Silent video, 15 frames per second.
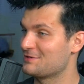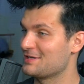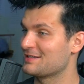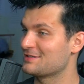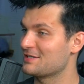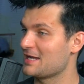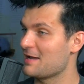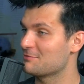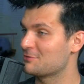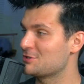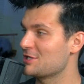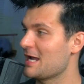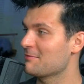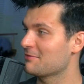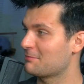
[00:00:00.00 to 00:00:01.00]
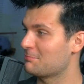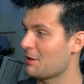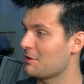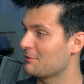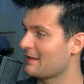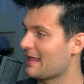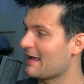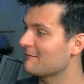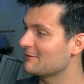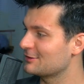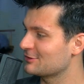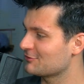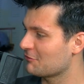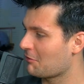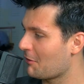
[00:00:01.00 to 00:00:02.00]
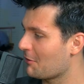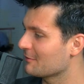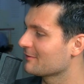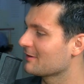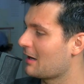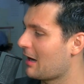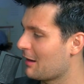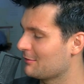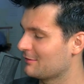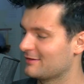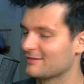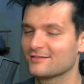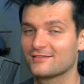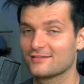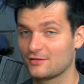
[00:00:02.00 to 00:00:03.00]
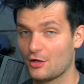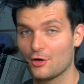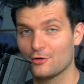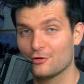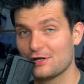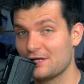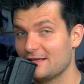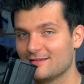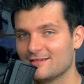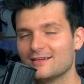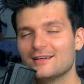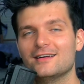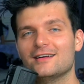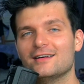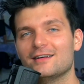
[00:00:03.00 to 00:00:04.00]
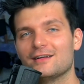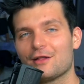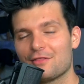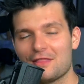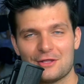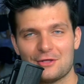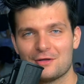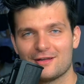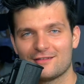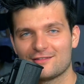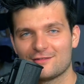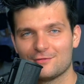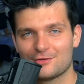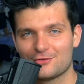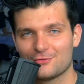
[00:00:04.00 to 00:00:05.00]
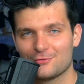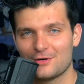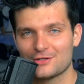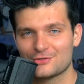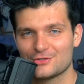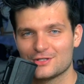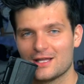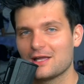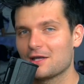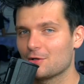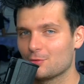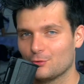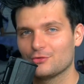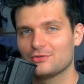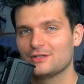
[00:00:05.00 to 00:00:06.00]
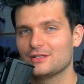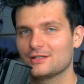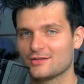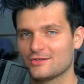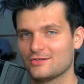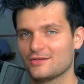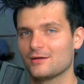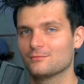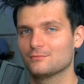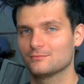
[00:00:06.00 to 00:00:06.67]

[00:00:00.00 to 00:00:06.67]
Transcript: James Bond having a strong horror. Sorry. Thank you guys so much for watching, and we'll see you next time.